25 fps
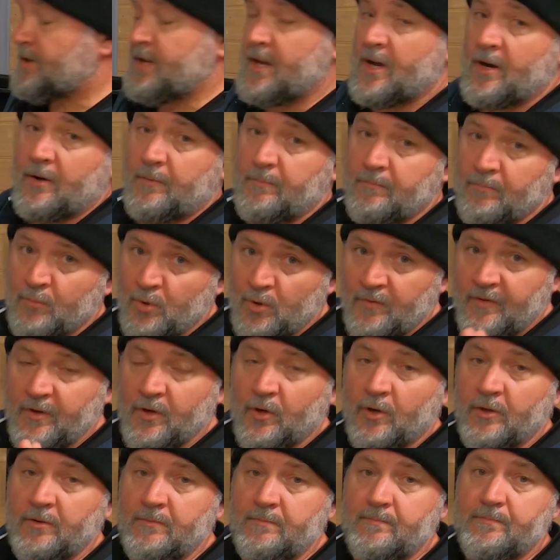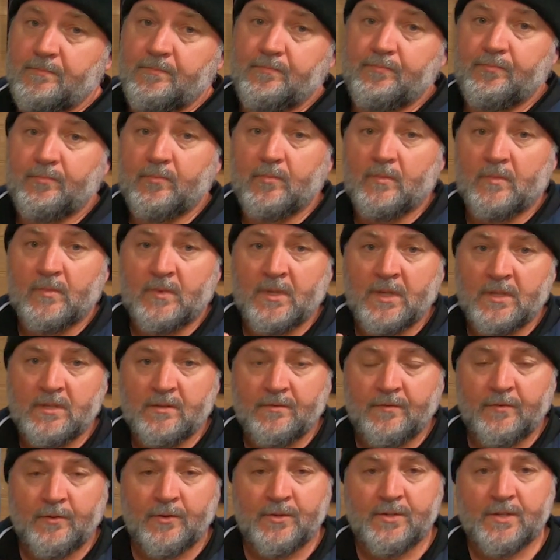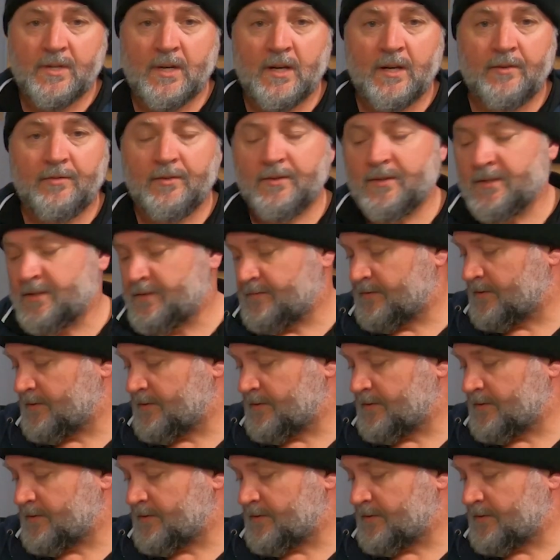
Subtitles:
now moving on. That's the first half of this